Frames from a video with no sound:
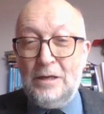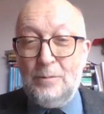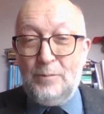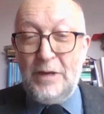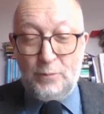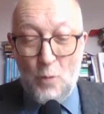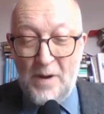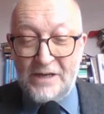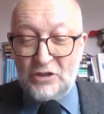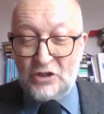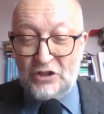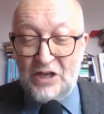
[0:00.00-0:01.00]
people might
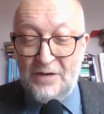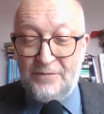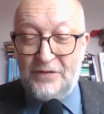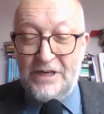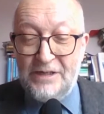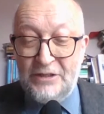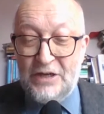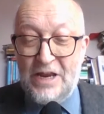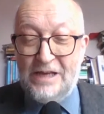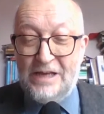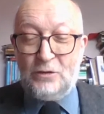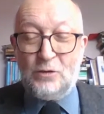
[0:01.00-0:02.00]
surf the
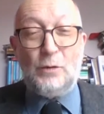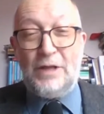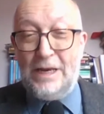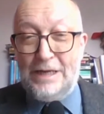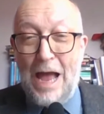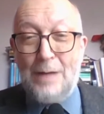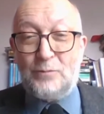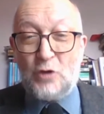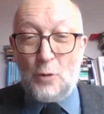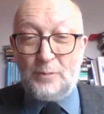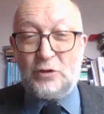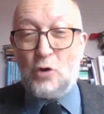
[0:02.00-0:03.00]
internet on their
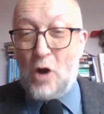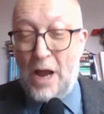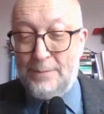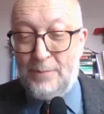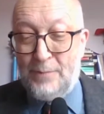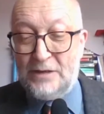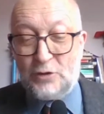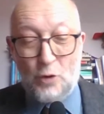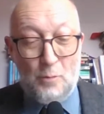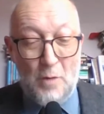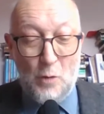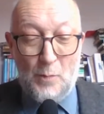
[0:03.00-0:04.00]
laptops or iPads or
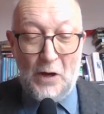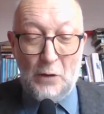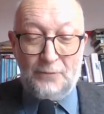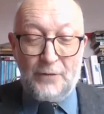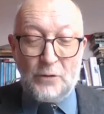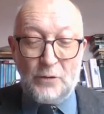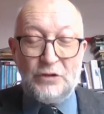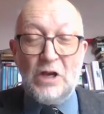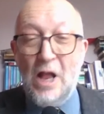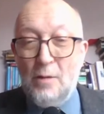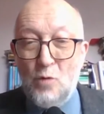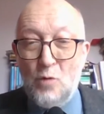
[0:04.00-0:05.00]
mobile phones,
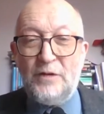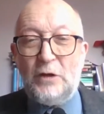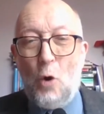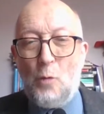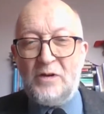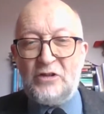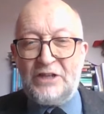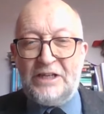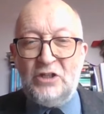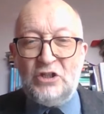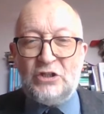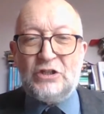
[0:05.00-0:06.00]
moving almost
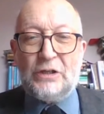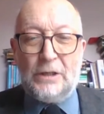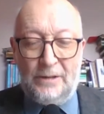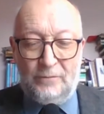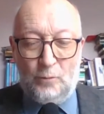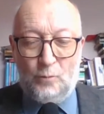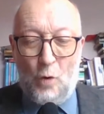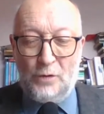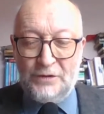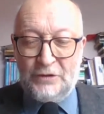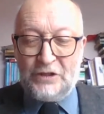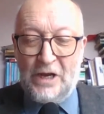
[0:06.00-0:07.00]
instantly from
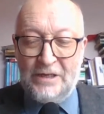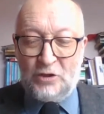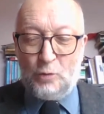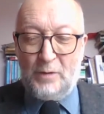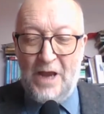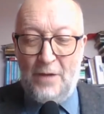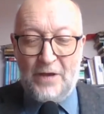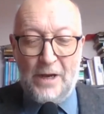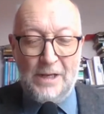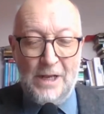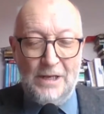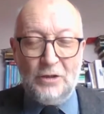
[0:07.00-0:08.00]
one site to another,
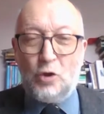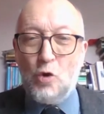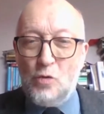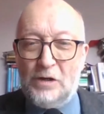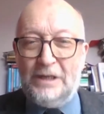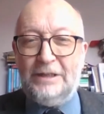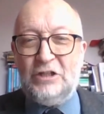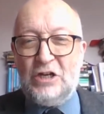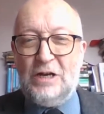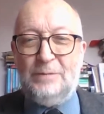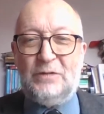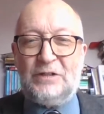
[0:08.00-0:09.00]
Googling
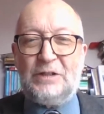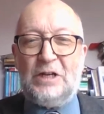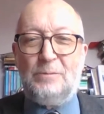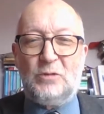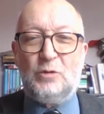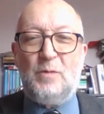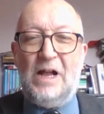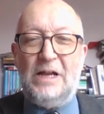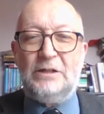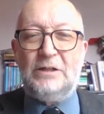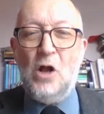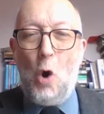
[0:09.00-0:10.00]
terms that come to mind,
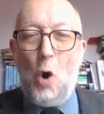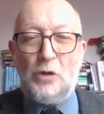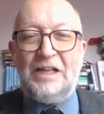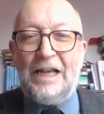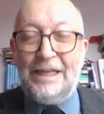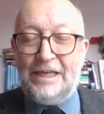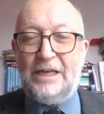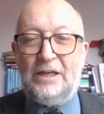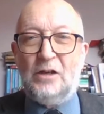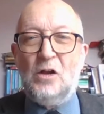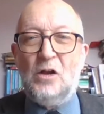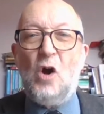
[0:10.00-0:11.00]
or
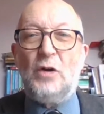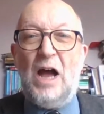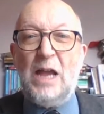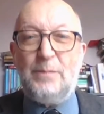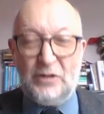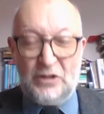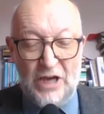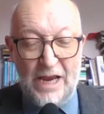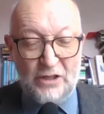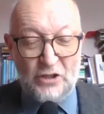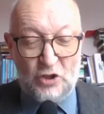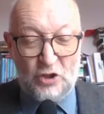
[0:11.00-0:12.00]
clicking on
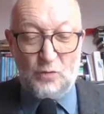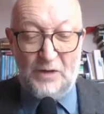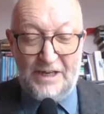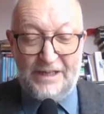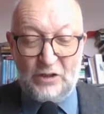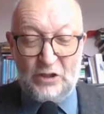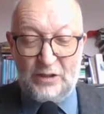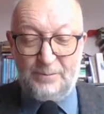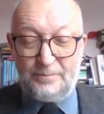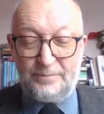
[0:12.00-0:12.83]
hypertextual links.